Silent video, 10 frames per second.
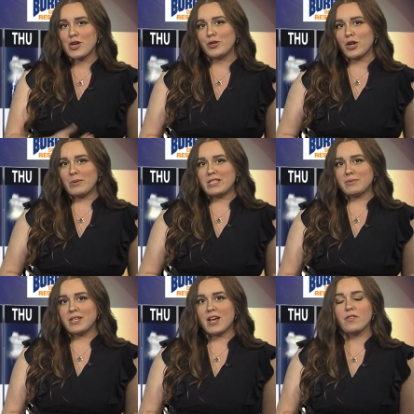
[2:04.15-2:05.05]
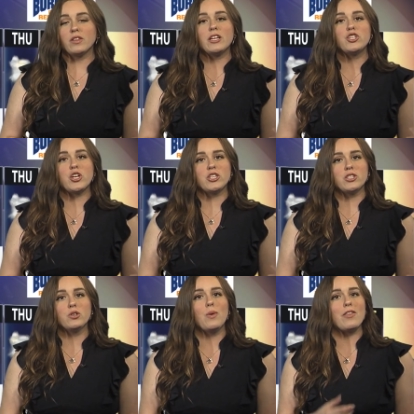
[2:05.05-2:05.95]
You can always stay up to date on the latest changes
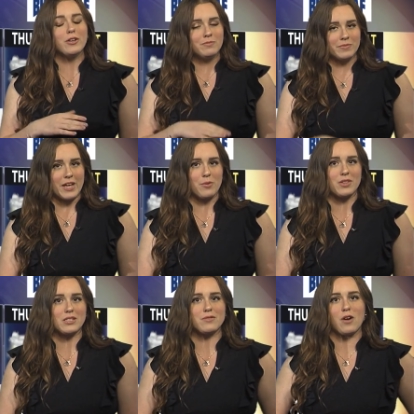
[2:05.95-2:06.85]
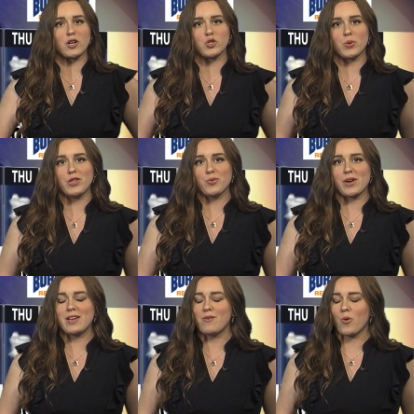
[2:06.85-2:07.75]
in the weather here with us at Fox
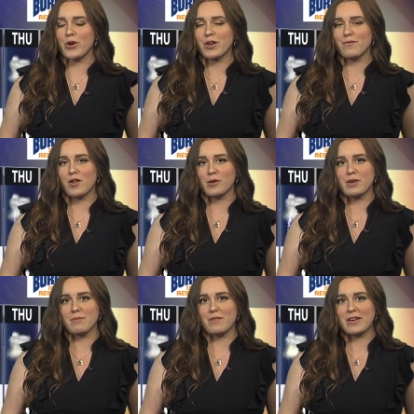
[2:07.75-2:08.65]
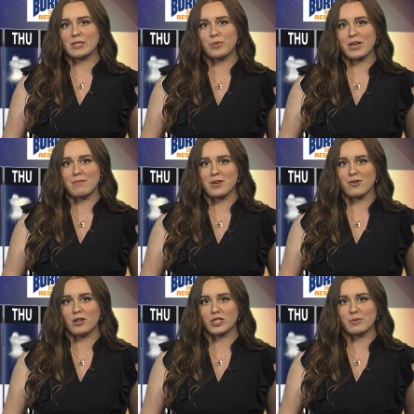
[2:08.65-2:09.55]
23, or you can follow me on my Facebook at
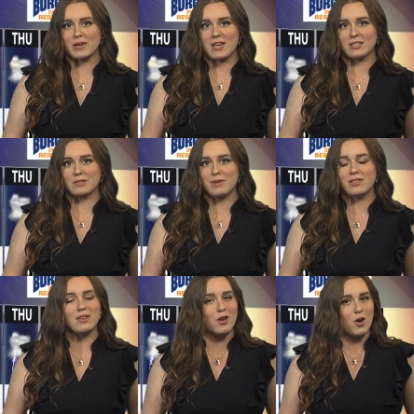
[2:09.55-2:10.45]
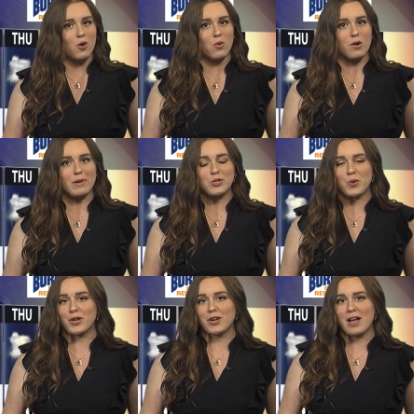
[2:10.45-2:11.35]
meteorologist Michaela Smith or on my
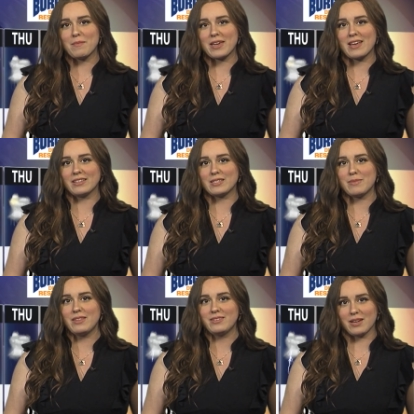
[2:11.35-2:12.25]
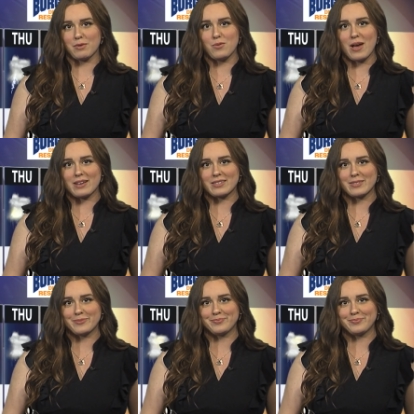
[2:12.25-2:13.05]
Twitter at Michaela Smith WX.